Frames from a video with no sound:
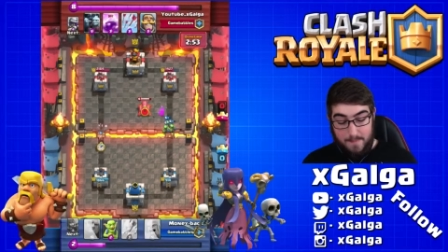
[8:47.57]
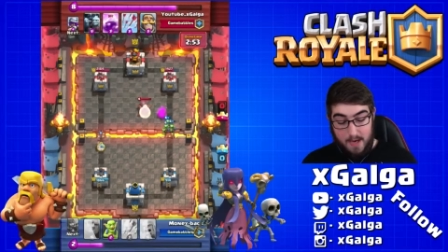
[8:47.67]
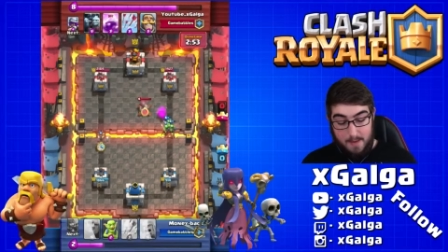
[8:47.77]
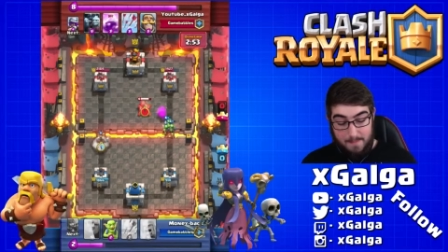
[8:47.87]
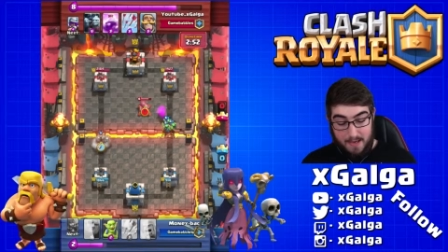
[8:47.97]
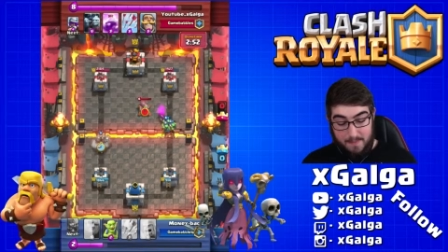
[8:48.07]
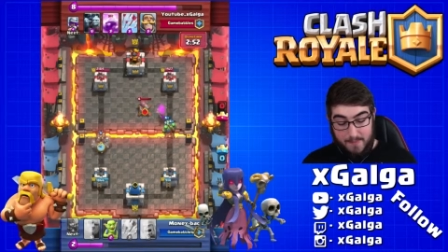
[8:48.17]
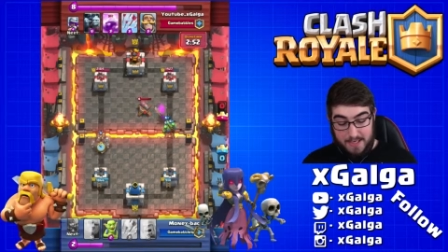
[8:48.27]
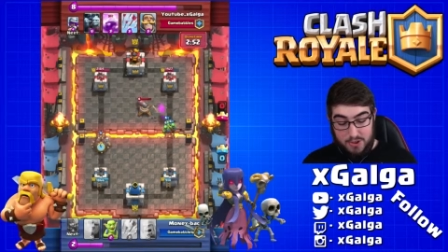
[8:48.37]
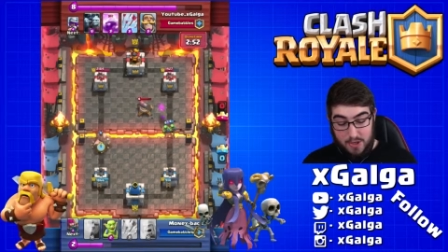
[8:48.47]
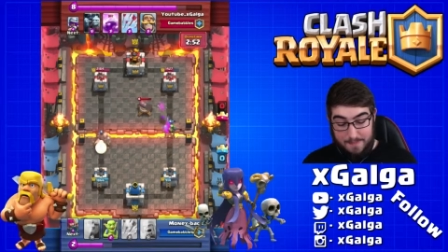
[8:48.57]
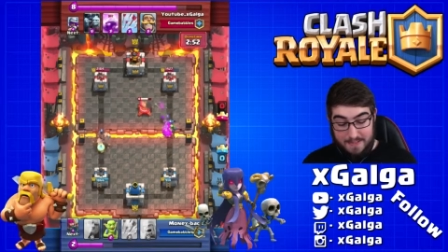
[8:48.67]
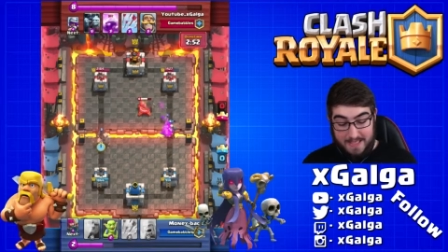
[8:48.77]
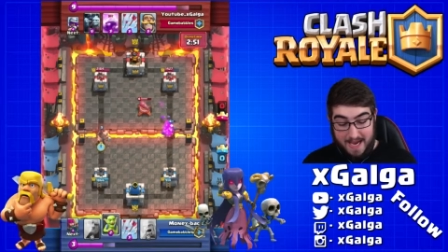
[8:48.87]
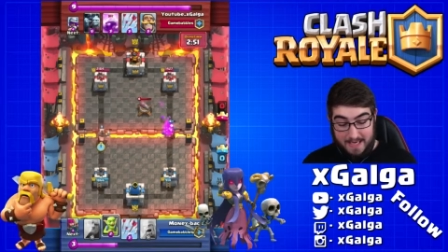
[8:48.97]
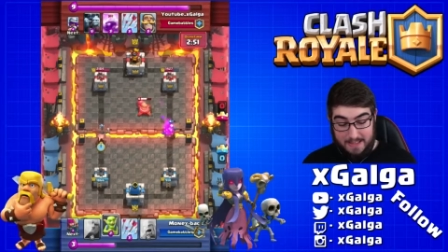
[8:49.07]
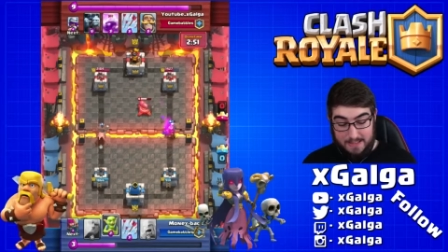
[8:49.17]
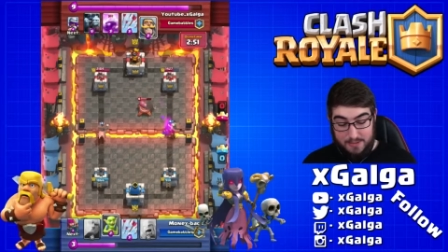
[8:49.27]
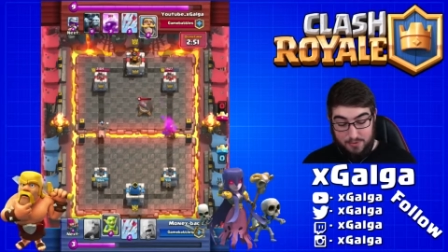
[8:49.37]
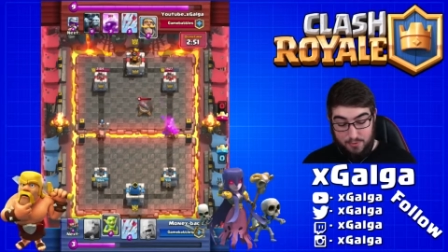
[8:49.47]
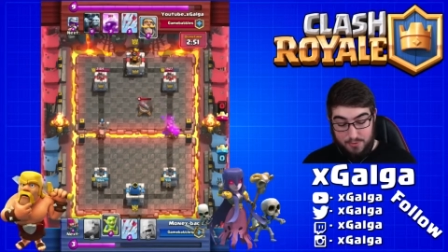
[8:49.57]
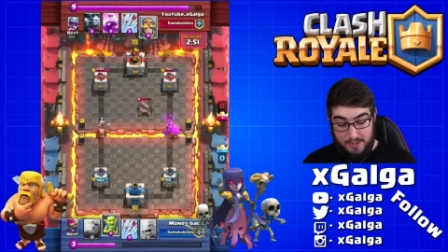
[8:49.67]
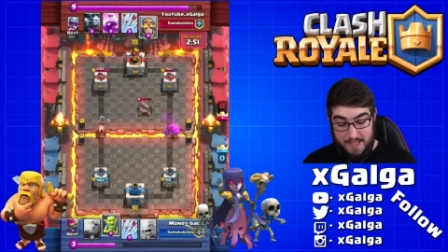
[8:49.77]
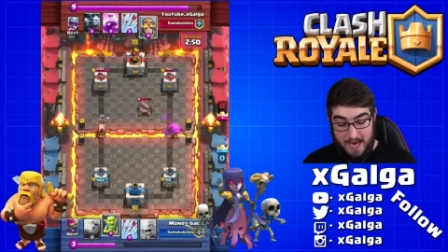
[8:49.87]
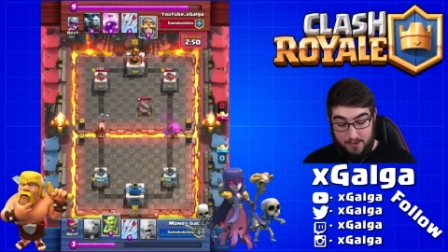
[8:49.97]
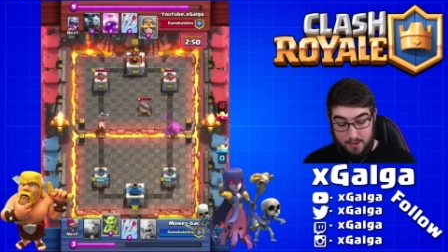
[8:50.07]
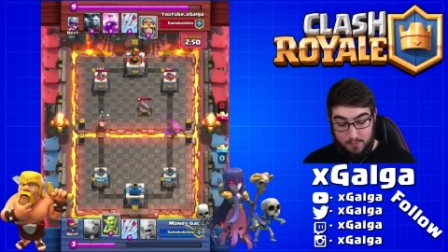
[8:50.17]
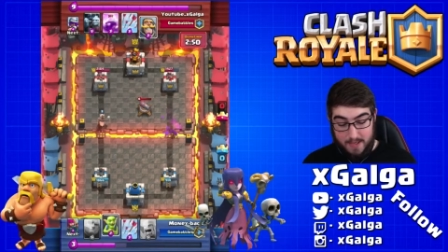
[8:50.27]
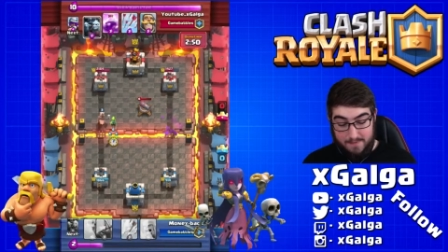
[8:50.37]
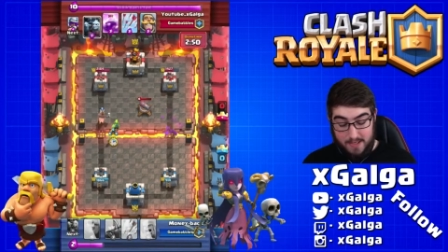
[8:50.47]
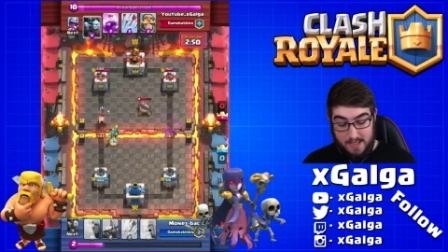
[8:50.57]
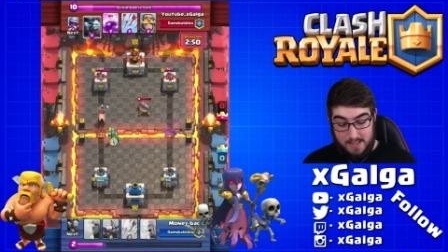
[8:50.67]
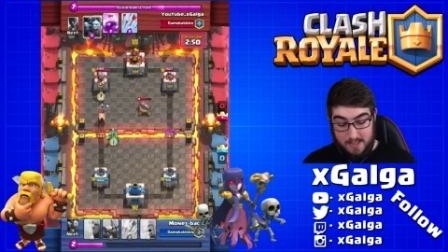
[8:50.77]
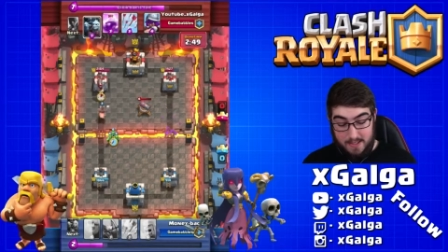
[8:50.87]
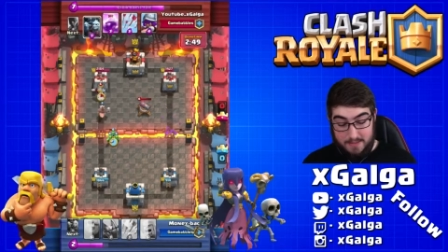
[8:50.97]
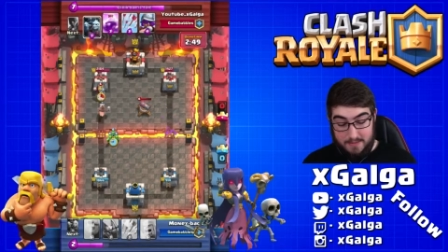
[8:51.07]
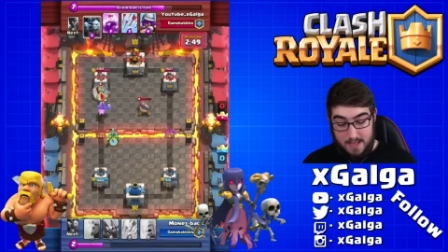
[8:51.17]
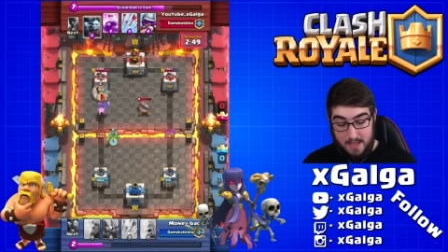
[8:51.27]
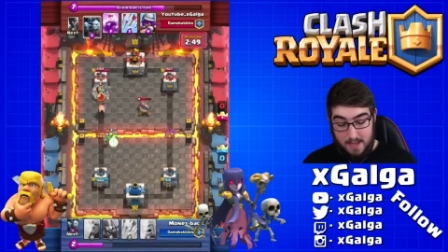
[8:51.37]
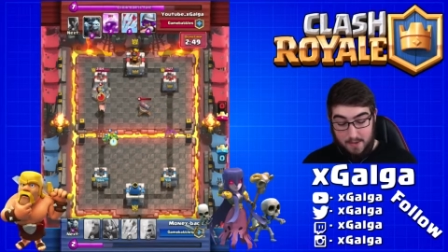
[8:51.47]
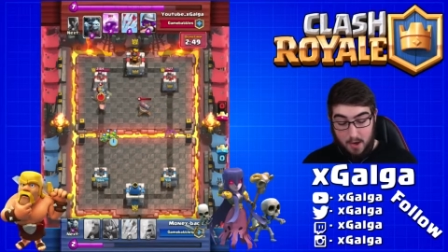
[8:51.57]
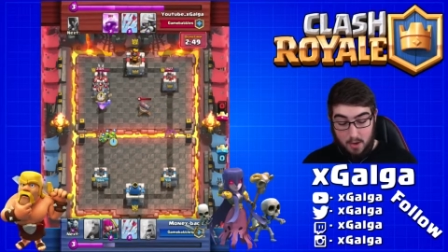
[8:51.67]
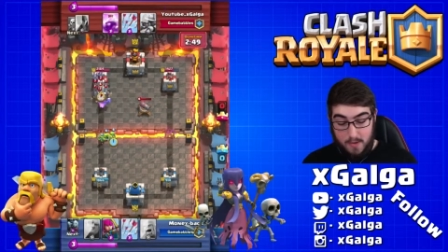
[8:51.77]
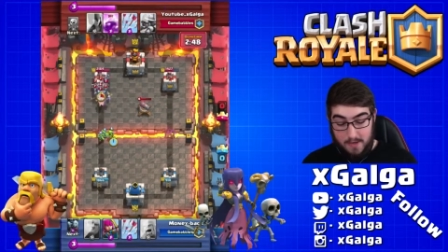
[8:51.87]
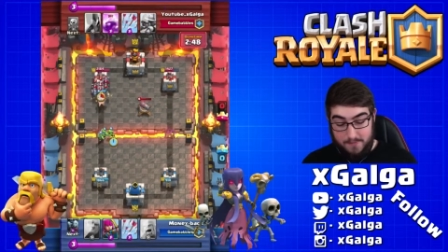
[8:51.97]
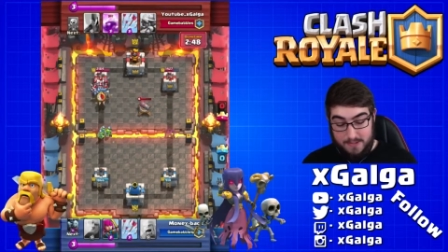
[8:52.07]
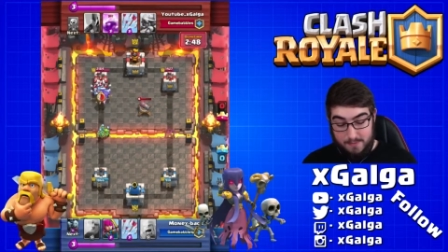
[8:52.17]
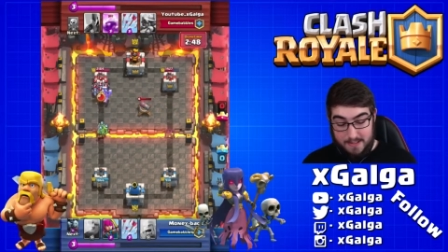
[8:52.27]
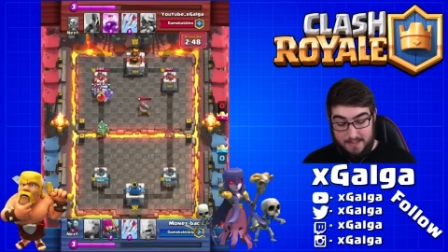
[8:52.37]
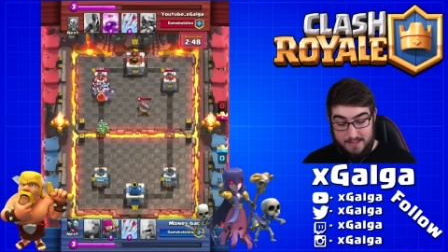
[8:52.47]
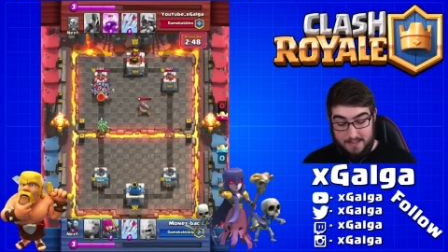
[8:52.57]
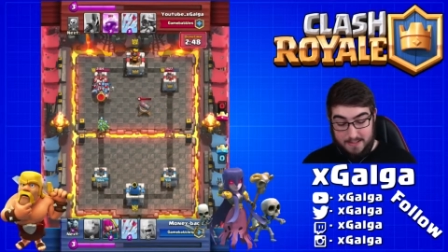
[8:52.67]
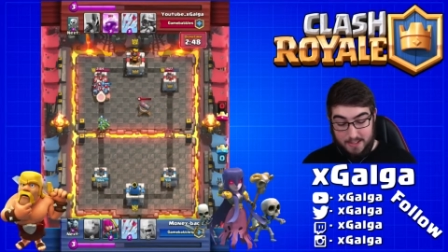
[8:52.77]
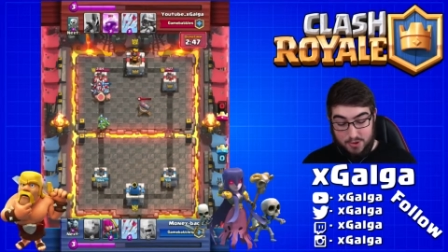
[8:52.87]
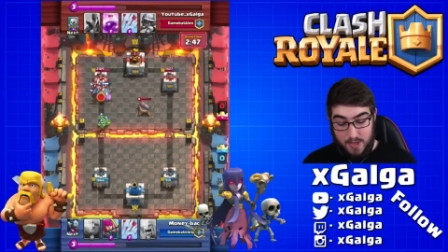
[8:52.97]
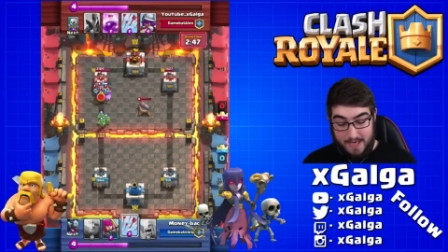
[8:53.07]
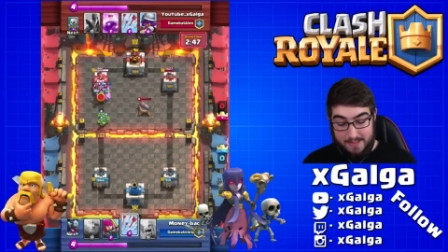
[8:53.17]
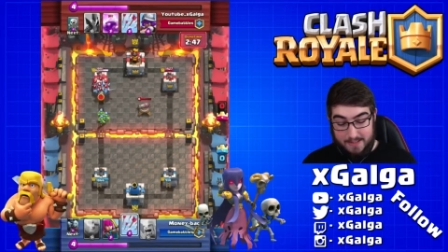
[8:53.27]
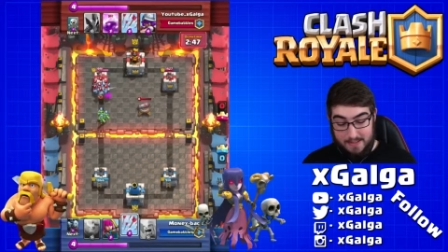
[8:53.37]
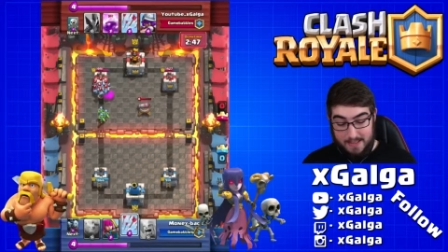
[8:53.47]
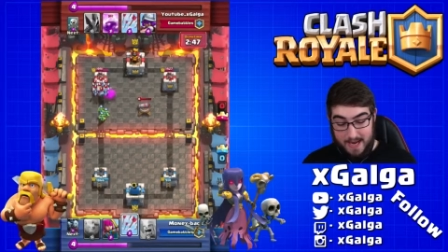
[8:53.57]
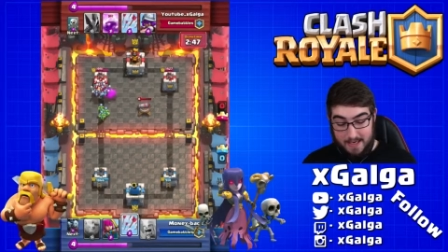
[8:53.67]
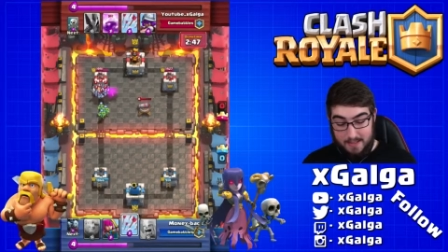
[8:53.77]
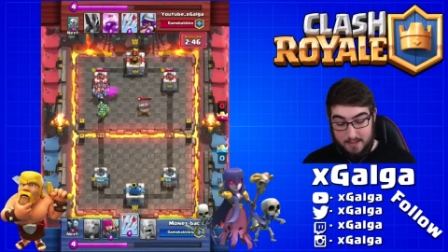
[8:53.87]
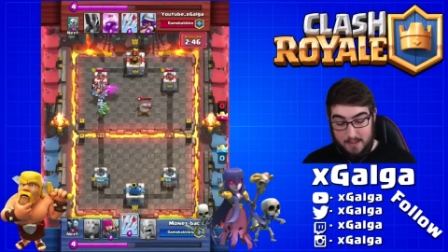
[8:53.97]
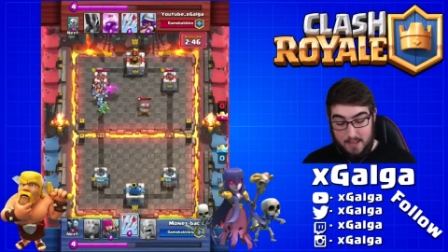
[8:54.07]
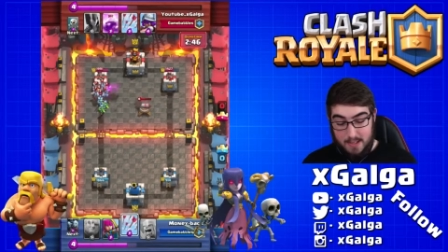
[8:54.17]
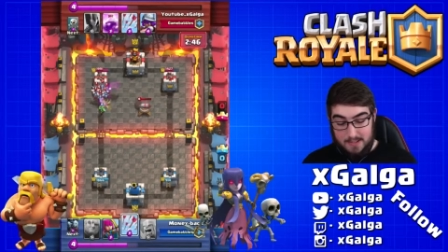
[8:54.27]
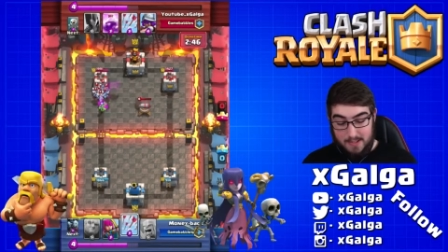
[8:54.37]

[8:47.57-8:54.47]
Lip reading: But I just dropped this cannon to counter whatever he does. The hog rider for some reason doesn't get attracted to the cannon.